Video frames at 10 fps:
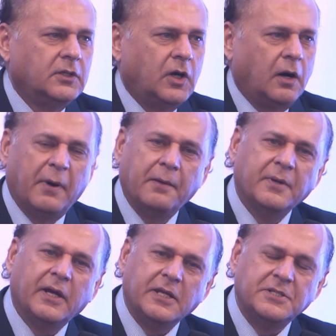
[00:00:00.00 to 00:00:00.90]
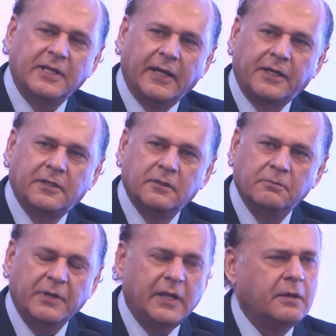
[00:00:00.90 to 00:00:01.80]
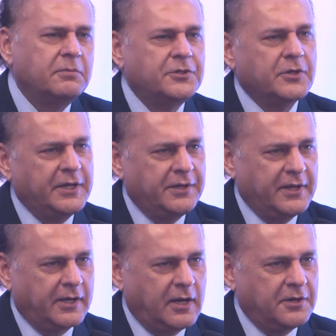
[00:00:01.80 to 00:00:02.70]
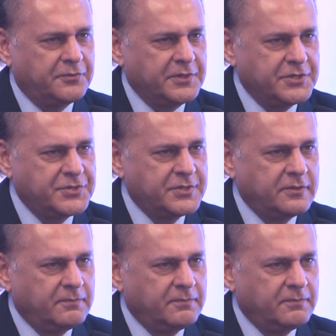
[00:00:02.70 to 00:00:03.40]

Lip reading: or by mere intellect, been able to lead their countries